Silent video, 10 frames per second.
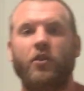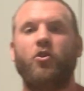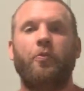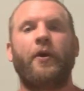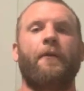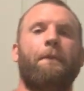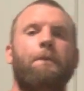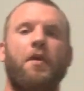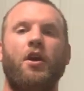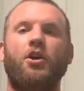a little bit
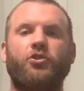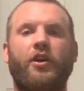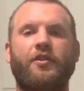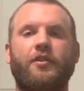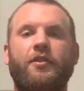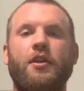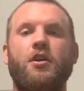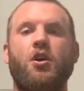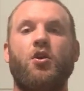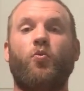so you guys can
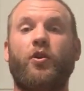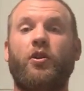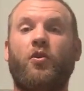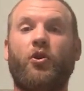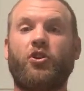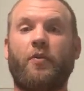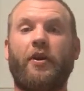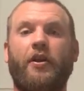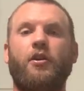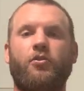see. We don't want you coming
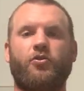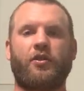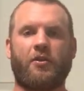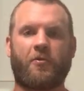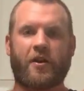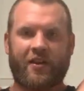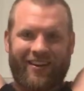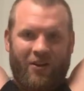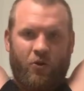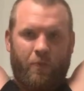out here. Stay right in that
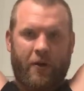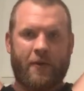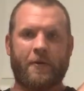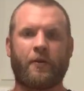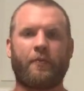narrow pipe.